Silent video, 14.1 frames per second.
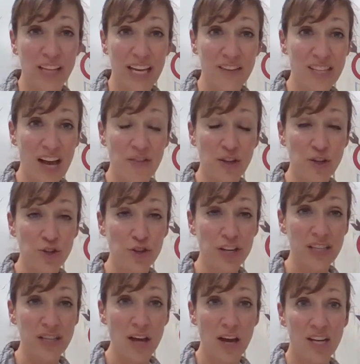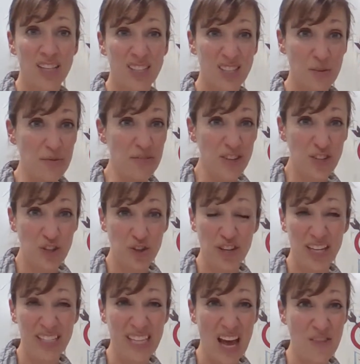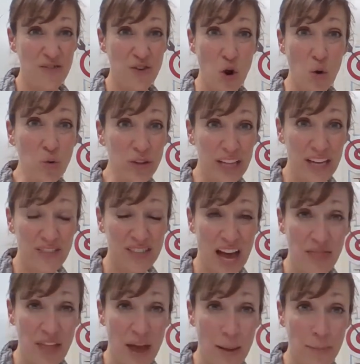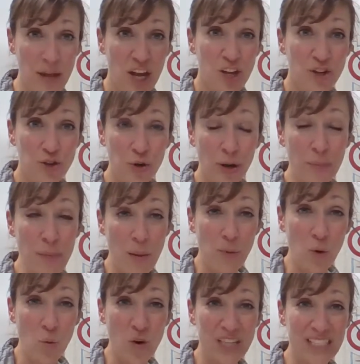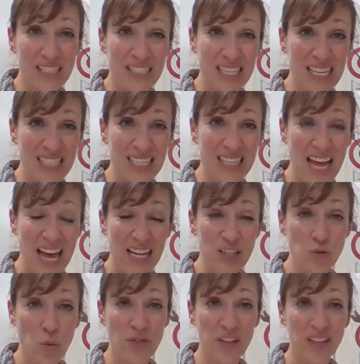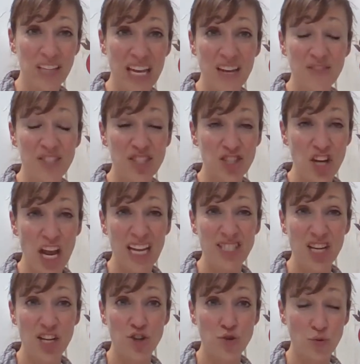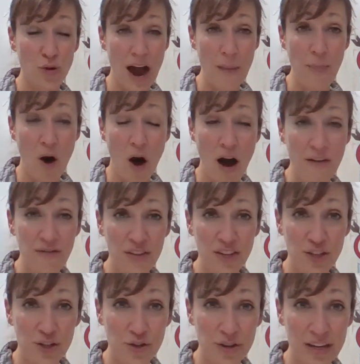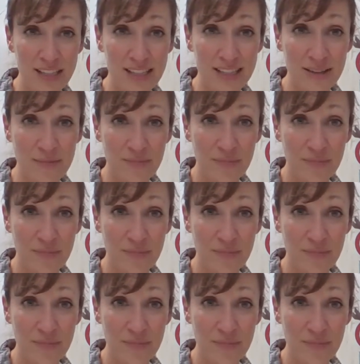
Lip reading: leaves on the trees. Some of the trees have no leaves on them. Do you remember what season that is when the leaves change and drop off of the trees?